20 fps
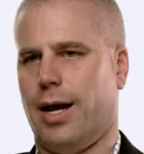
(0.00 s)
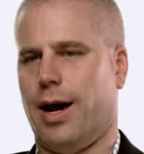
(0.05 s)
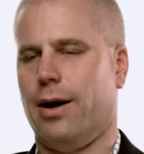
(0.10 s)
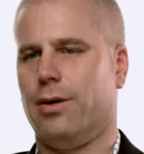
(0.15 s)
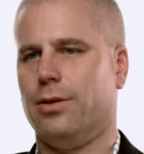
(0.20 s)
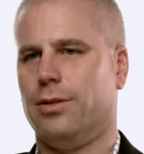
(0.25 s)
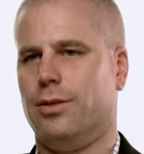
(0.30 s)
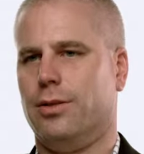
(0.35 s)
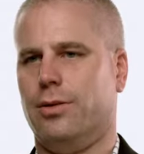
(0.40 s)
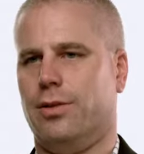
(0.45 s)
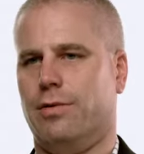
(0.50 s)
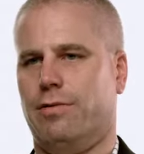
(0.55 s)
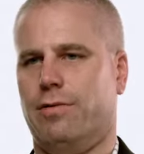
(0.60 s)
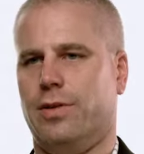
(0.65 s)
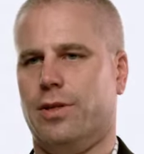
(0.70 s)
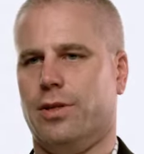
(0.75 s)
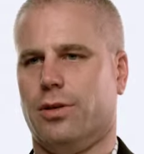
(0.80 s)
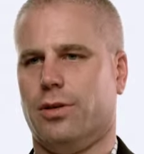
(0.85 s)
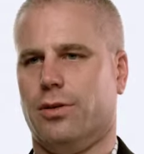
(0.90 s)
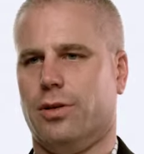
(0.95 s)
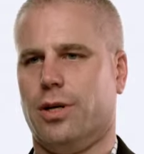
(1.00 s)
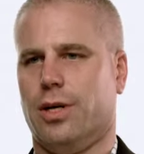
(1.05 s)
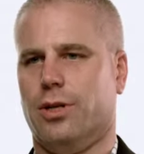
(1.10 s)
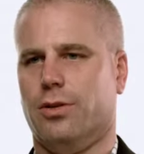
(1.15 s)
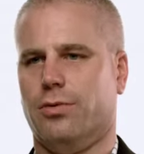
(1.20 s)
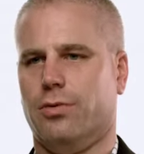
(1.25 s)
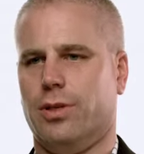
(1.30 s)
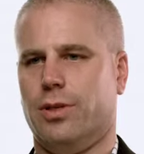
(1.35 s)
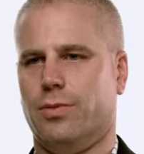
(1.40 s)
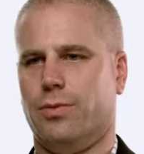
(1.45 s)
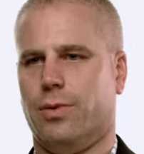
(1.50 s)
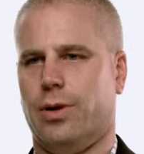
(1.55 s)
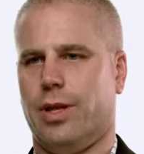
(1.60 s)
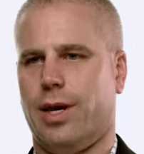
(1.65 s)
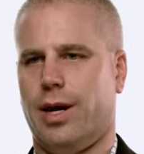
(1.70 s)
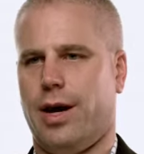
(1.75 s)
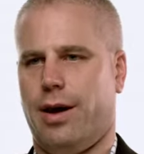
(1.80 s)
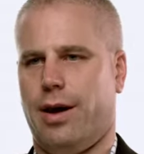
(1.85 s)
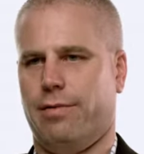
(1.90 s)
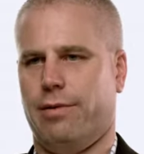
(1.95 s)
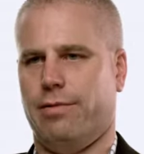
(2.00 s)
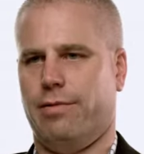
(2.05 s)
out to the physical countries where they have